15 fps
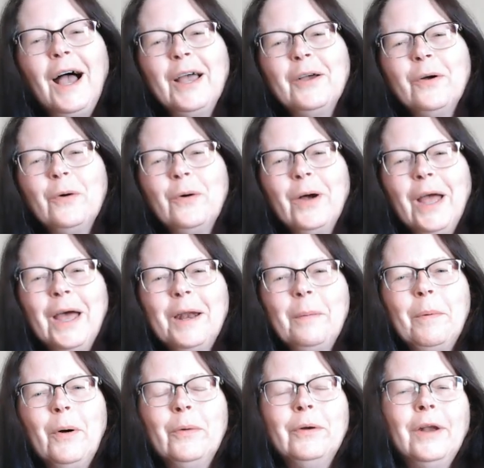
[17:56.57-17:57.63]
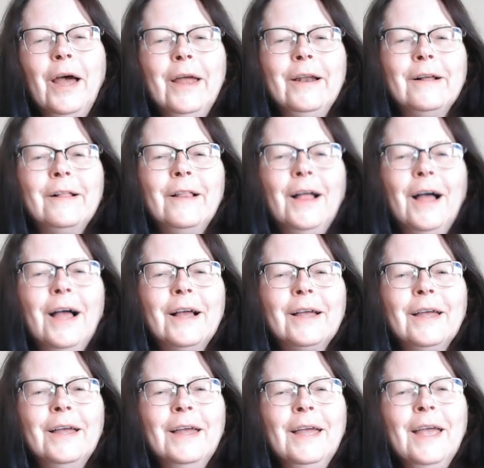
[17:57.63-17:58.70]
I go at about nine o'clock
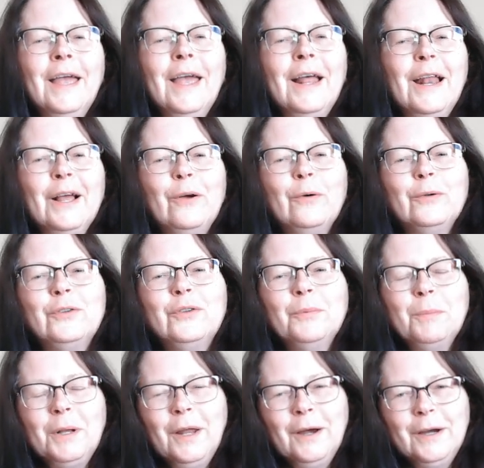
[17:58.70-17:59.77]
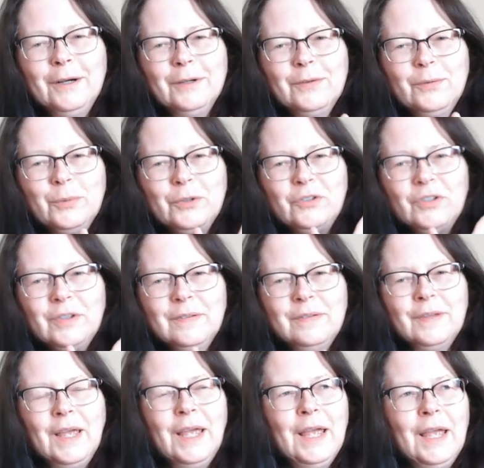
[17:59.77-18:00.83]
and I go to Menards, which
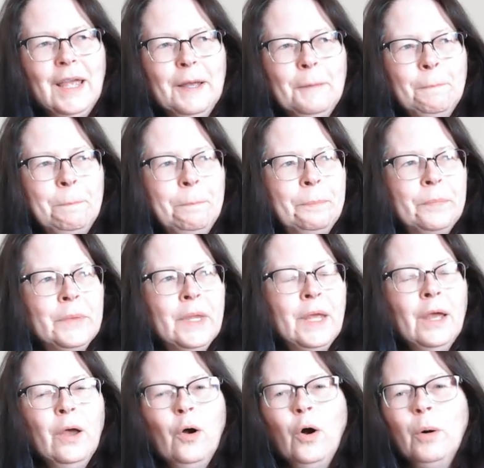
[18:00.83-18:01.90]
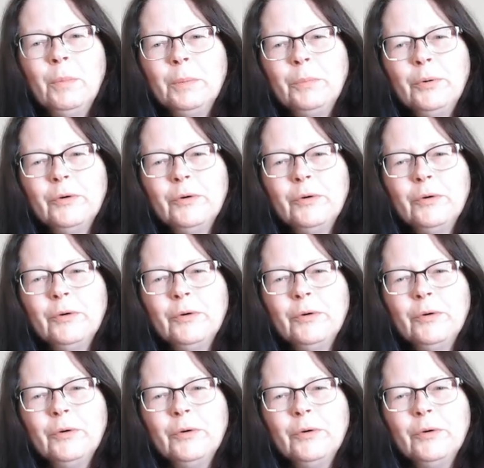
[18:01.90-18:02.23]
is a home